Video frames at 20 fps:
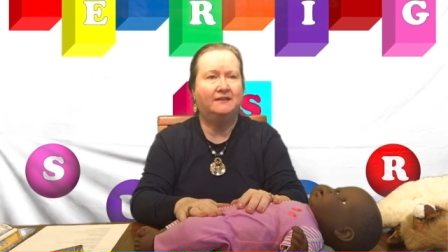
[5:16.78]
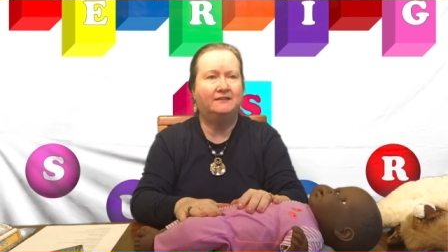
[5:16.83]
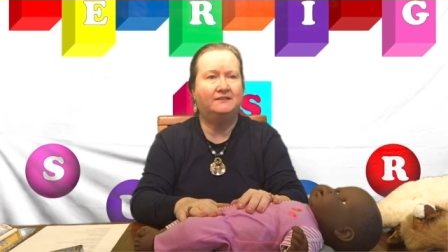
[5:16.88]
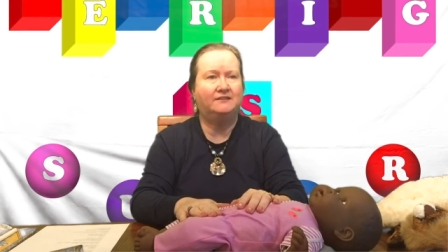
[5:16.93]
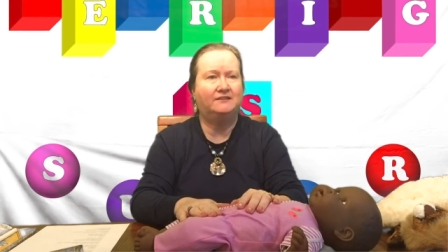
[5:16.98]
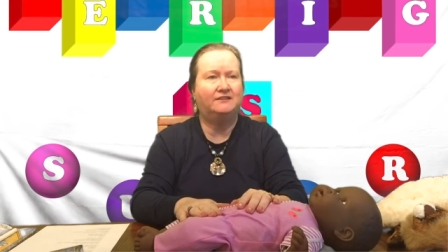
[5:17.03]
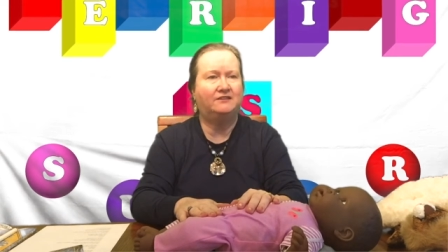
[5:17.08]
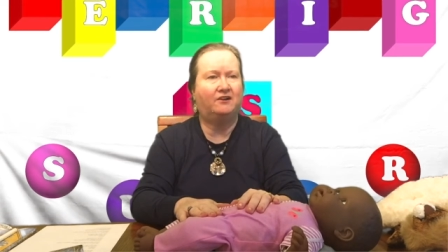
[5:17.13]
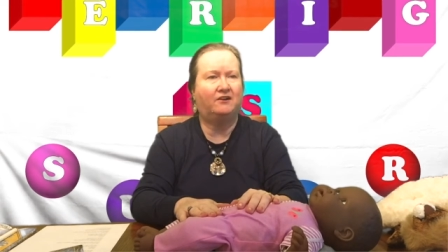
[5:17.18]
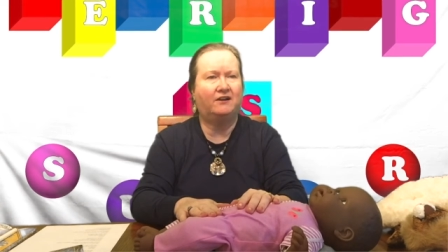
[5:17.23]

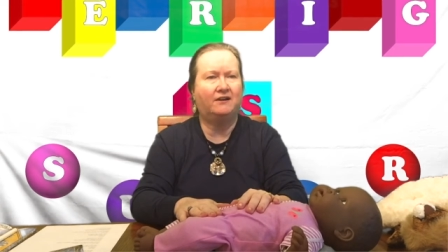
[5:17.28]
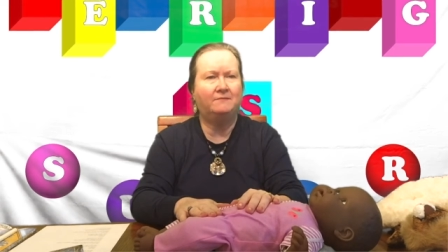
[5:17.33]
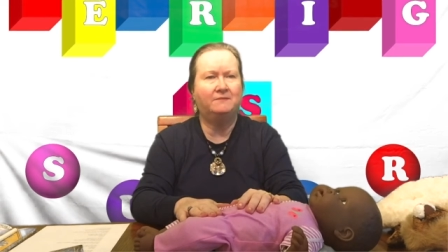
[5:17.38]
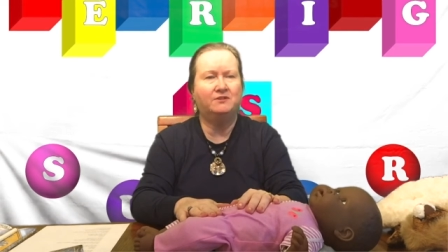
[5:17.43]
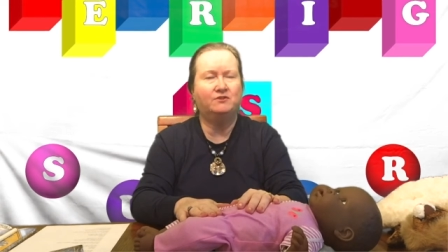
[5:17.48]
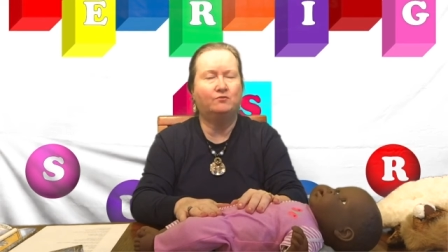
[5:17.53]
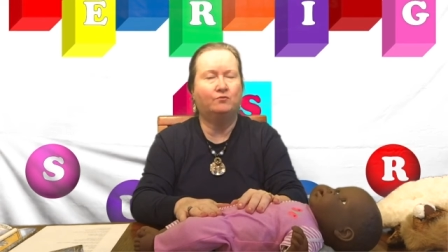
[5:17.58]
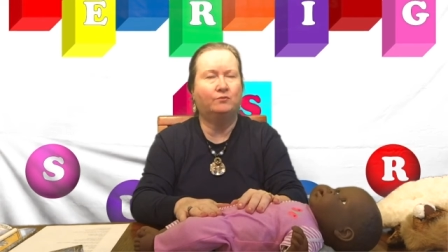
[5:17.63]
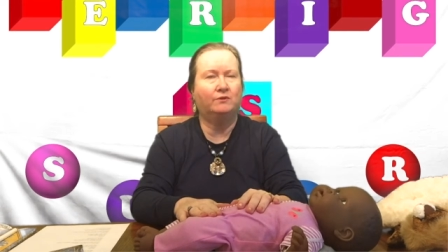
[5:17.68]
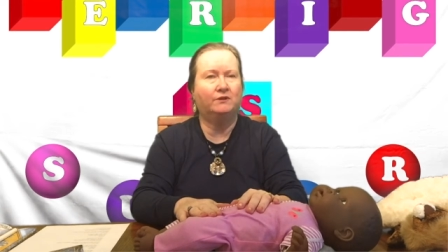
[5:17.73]
Time is
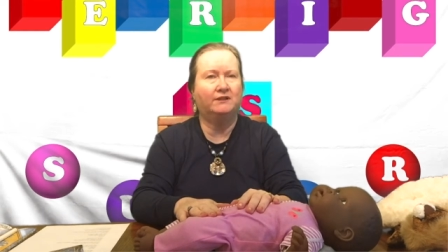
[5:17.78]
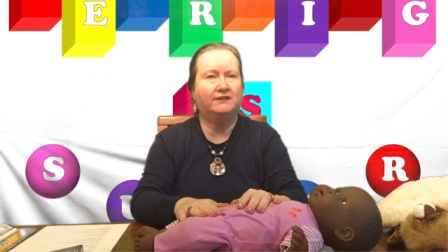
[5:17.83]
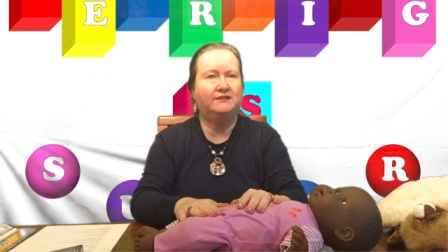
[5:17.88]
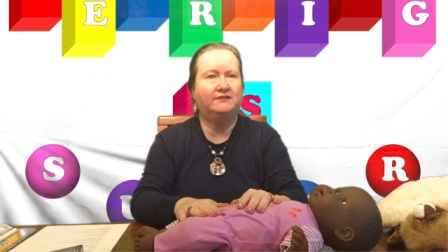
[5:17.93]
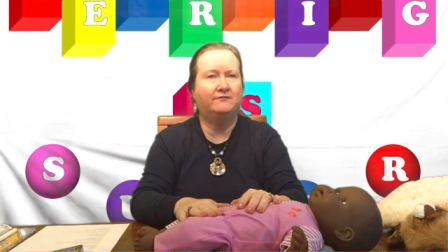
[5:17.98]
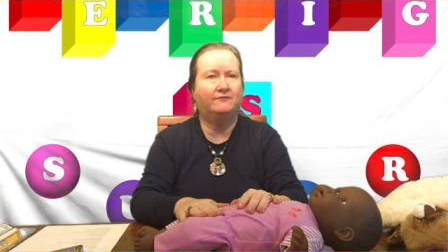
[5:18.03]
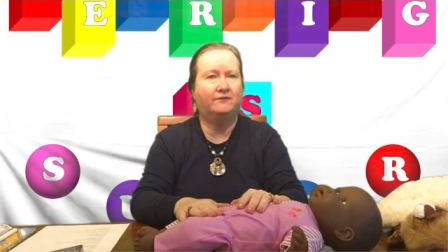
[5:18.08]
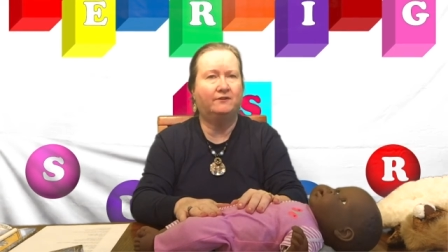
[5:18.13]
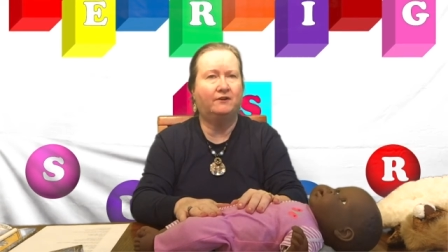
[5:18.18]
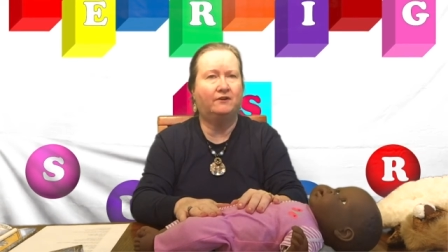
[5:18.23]
really
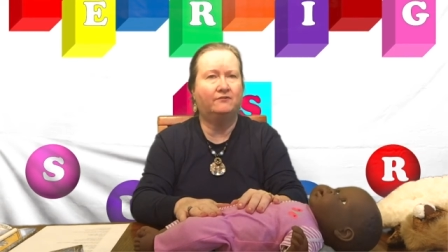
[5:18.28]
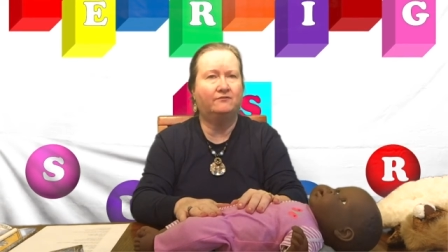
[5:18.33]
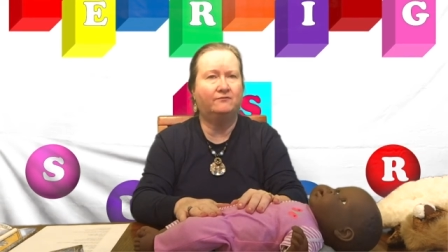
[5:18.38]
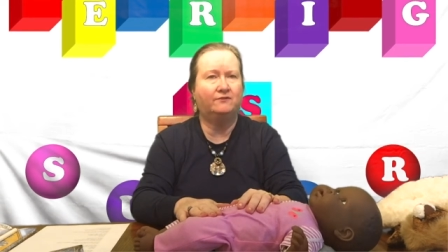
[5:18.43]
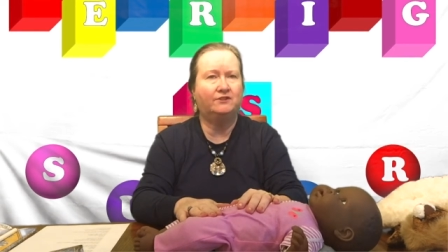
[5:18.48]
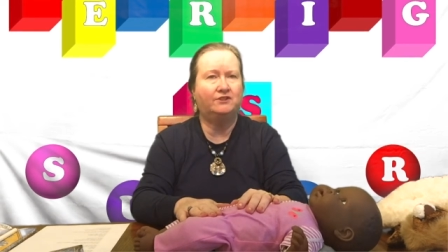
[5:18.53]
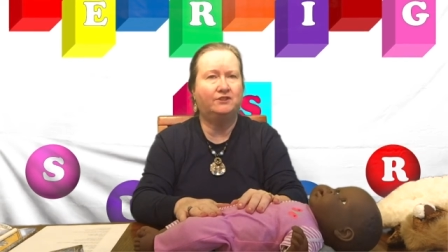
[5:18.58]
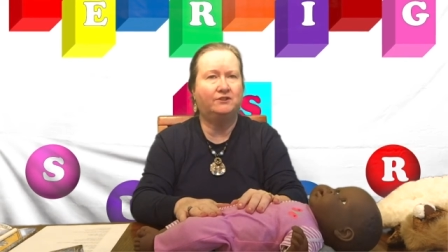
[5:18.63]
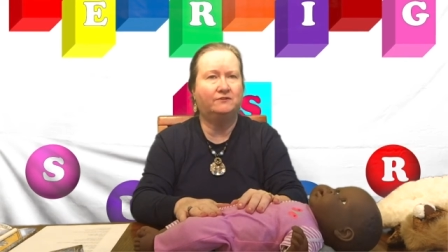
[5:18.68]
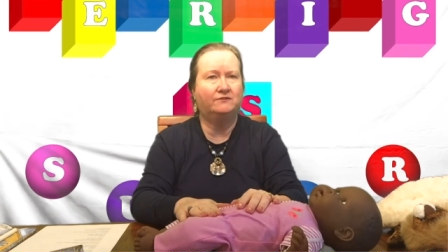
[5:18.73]
difficult for
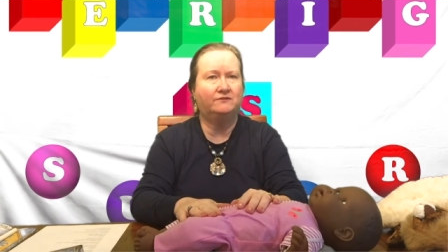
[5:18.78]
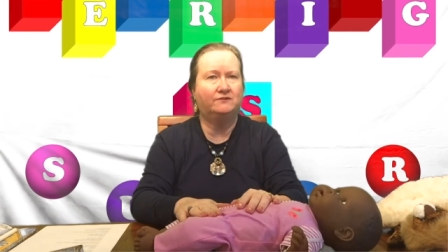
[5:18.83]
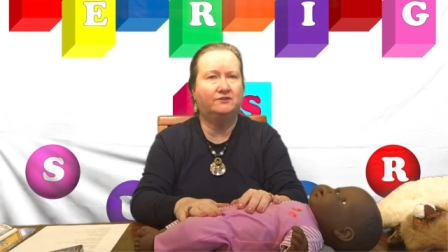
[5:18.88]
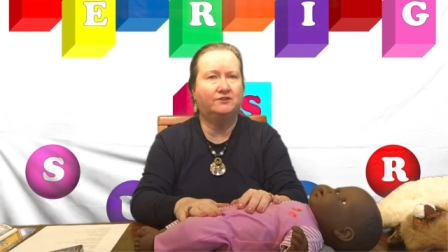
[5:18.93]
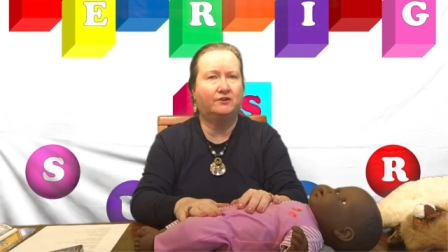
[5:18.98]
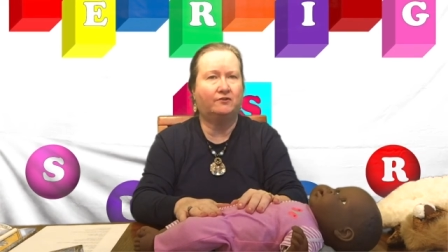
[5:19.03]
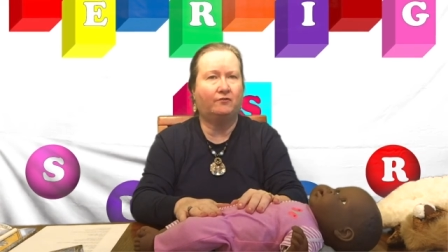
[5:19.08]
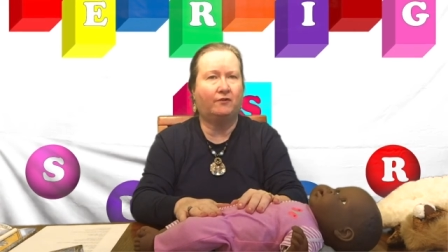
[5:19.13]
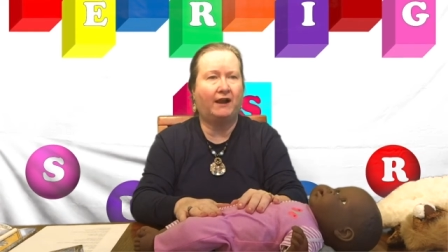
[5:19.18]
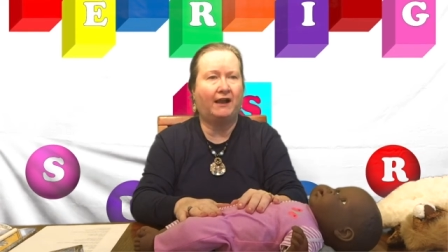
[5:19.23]
children to
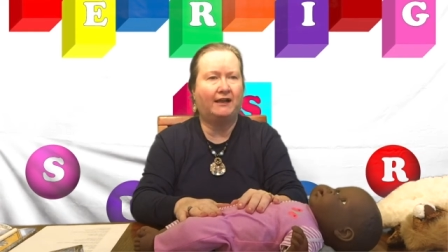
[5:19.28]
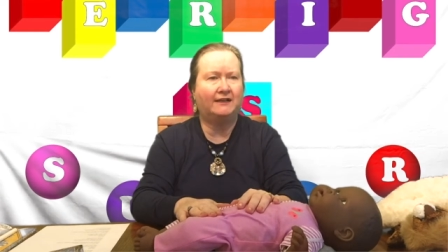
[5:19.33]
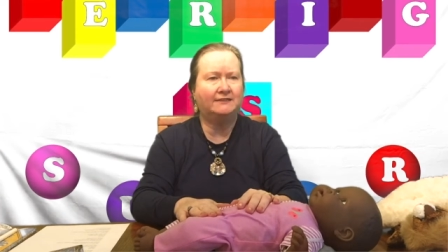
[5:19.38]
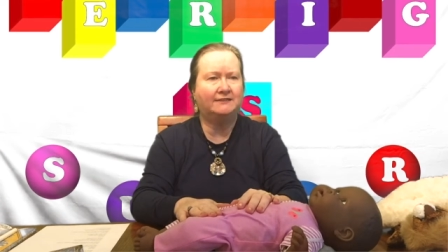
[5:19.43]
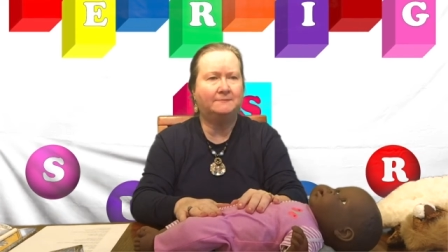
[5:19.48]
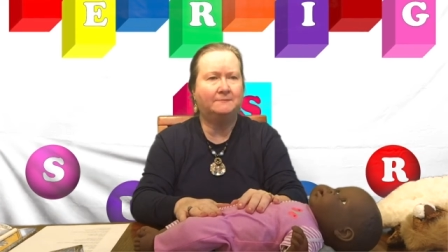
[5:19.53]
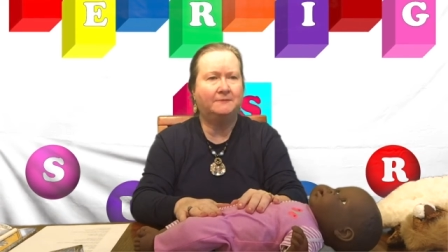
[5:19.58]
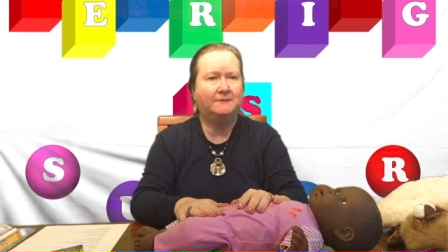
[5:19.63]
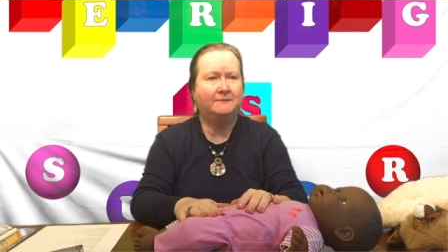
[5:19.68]
grasp.